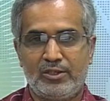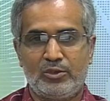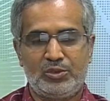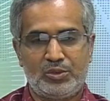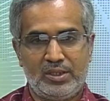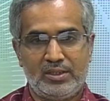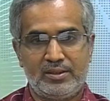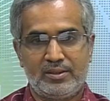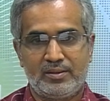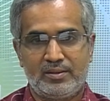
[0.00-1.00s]
are going to
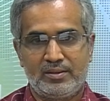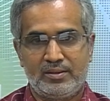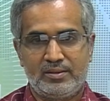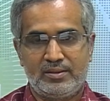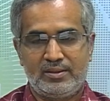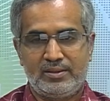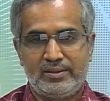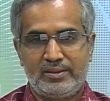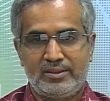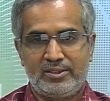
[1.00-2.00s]
learn
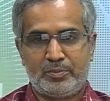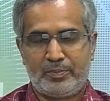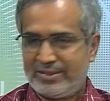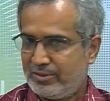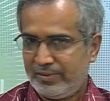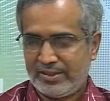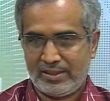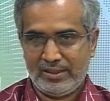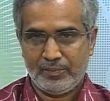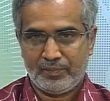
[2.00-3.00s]

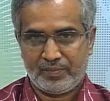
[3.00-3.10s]
specifically